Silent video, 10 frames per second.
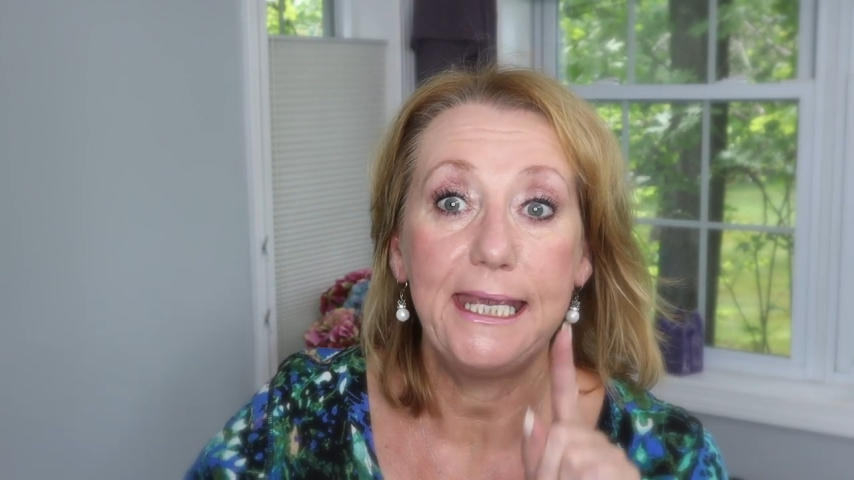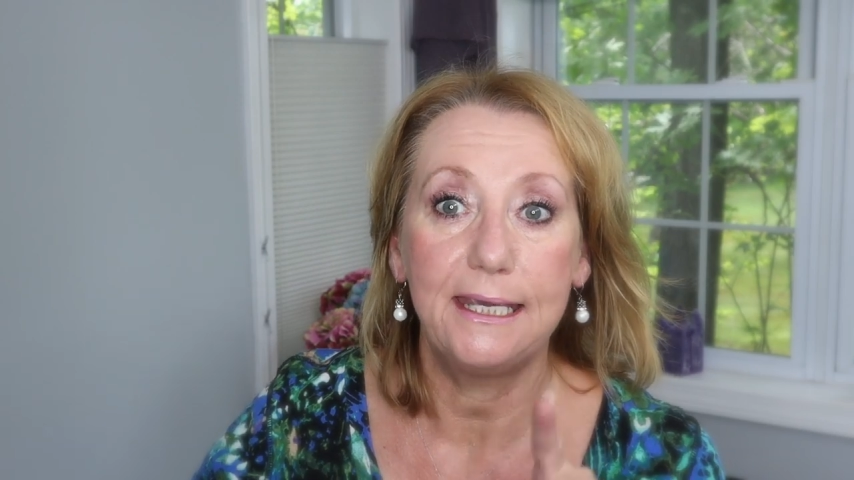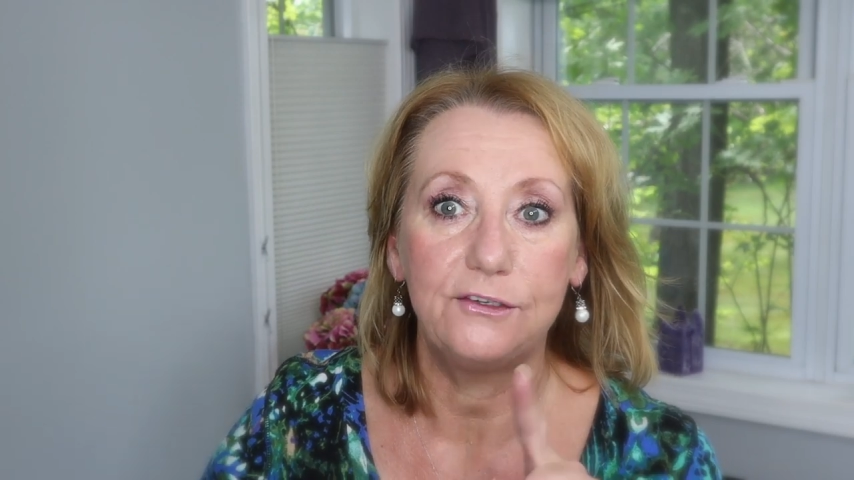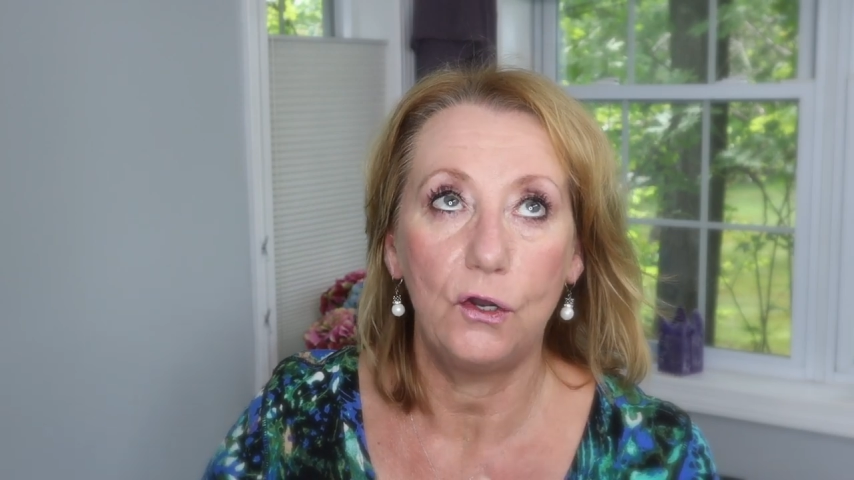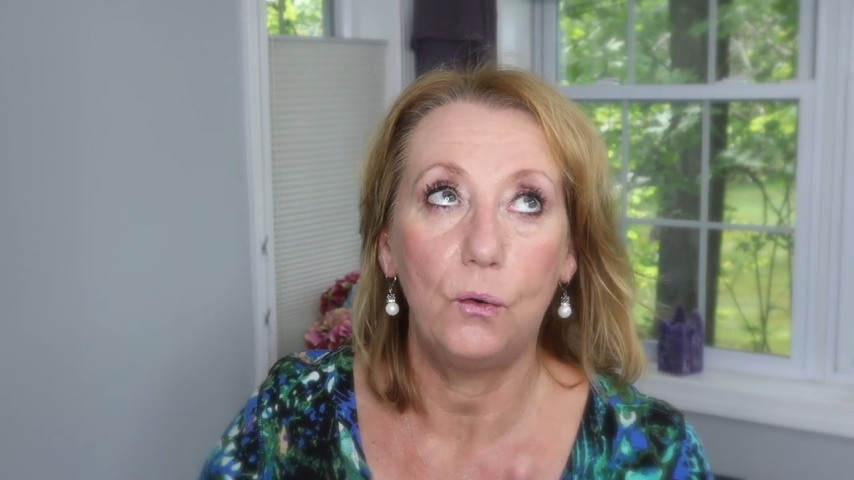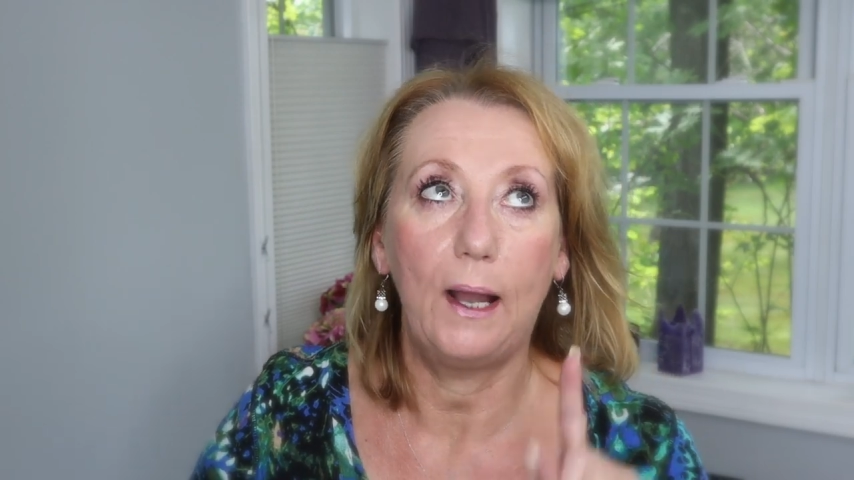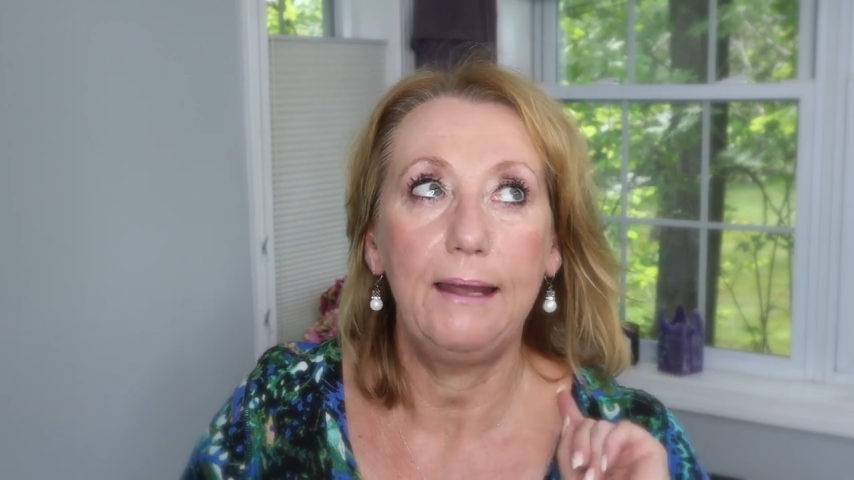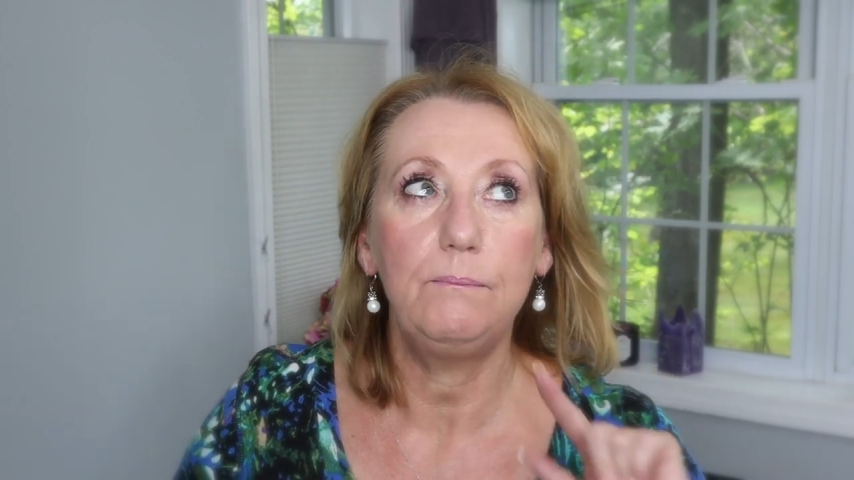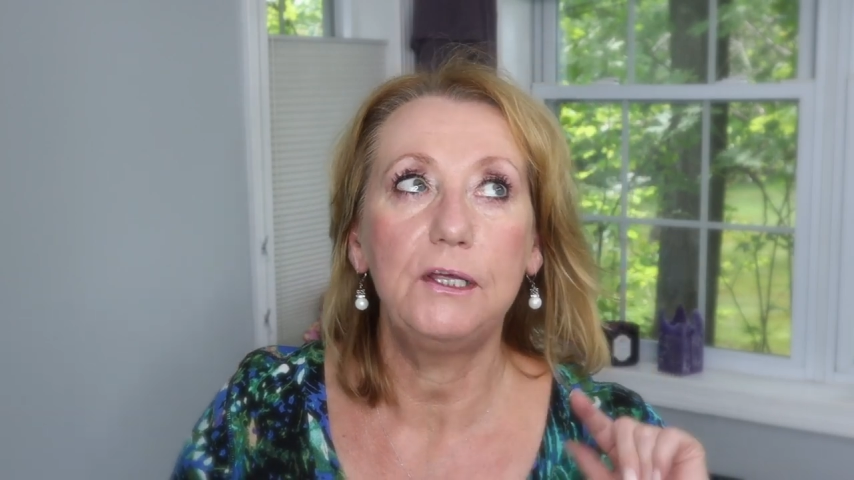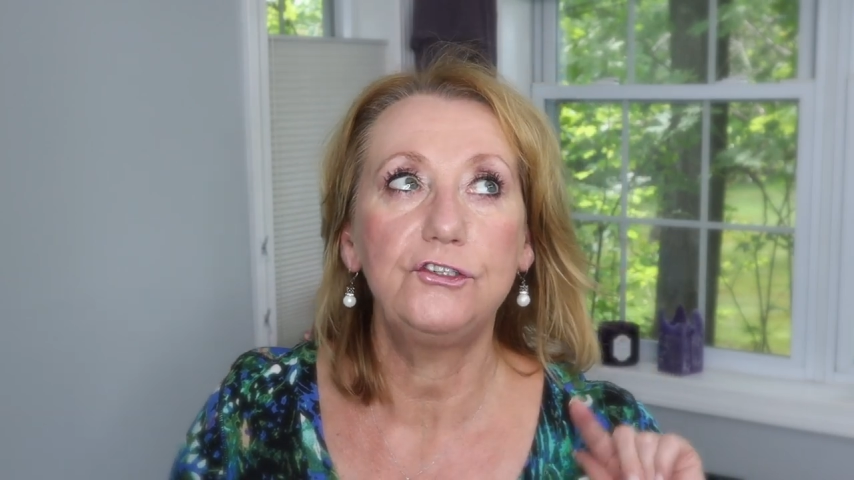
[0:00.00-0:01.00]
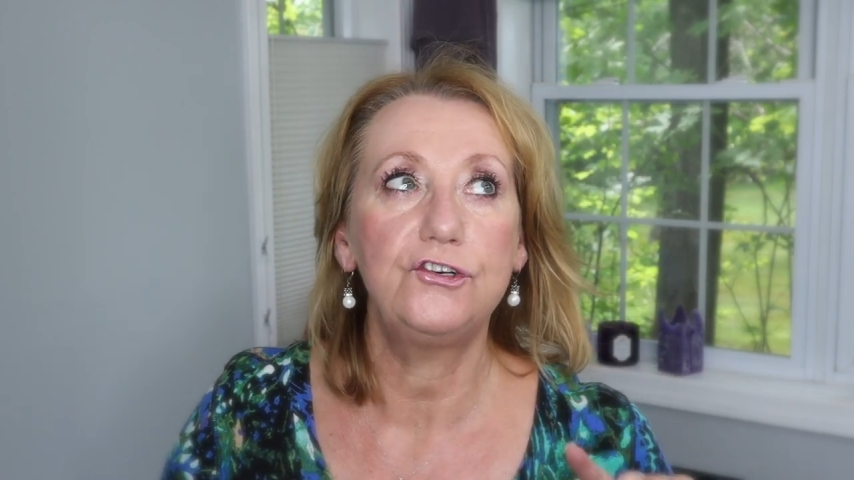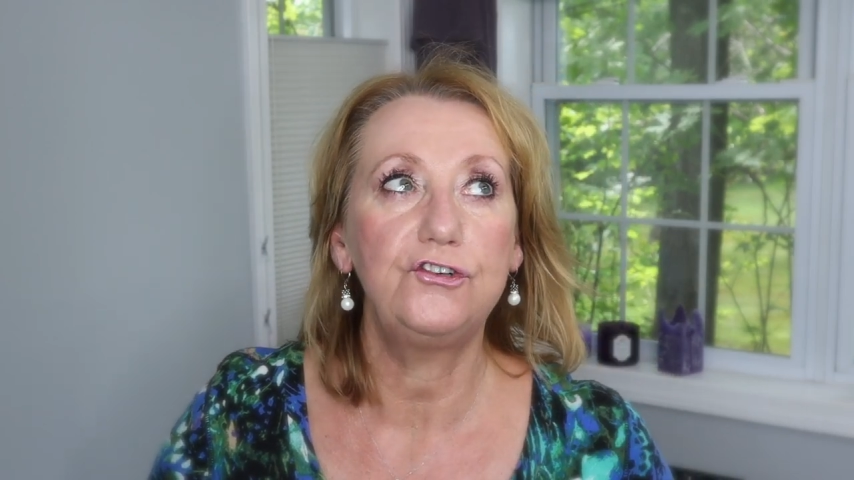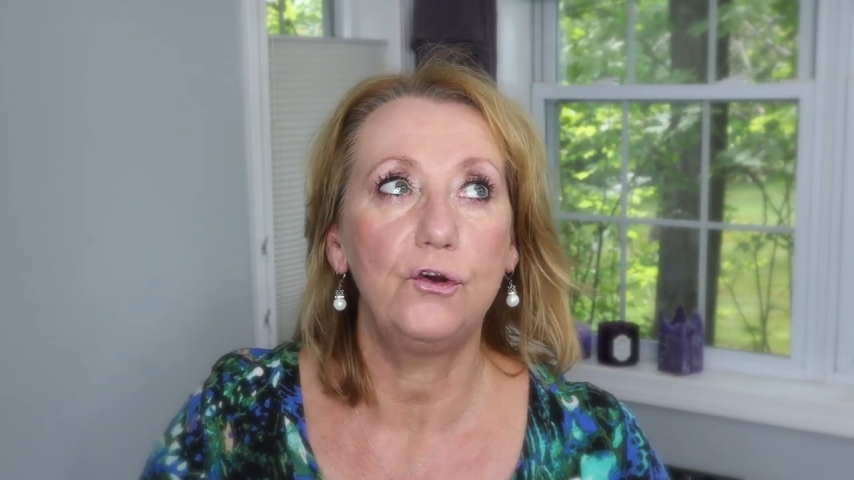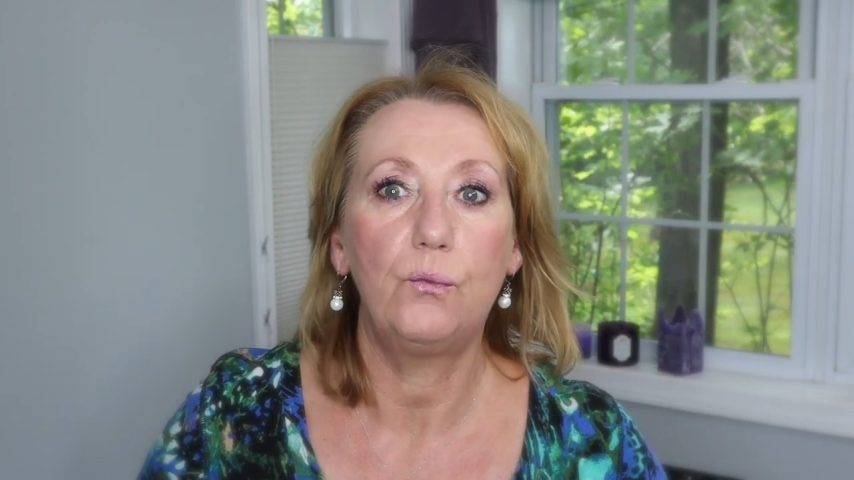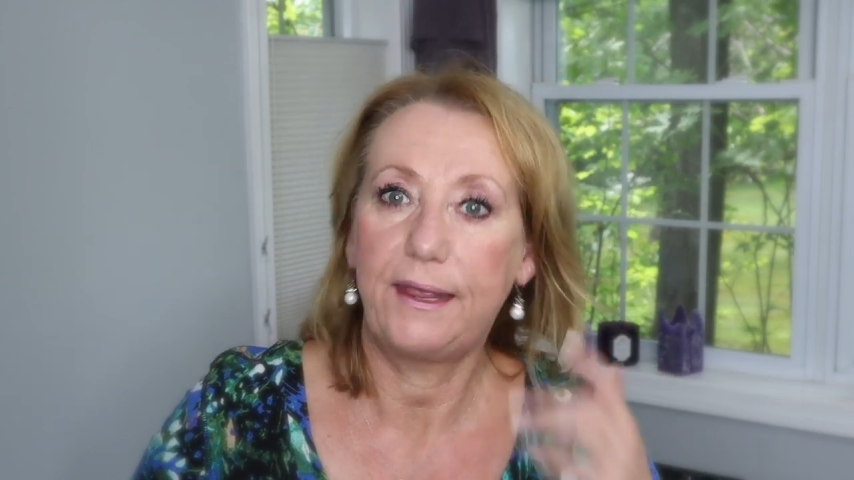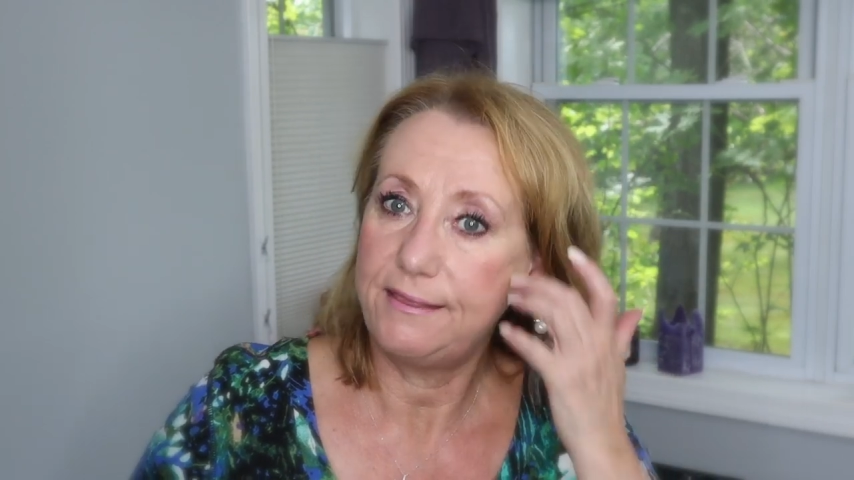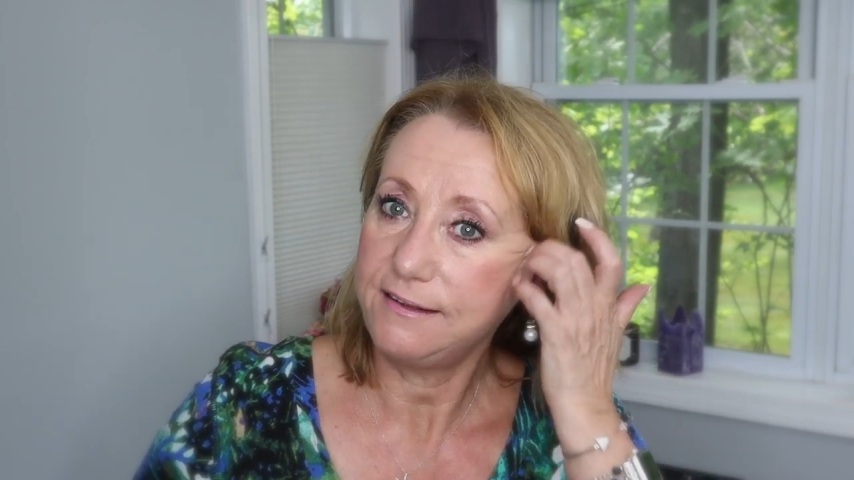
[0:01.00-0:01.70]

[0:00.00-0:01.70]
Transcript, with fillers: And oh, I'm not too sure when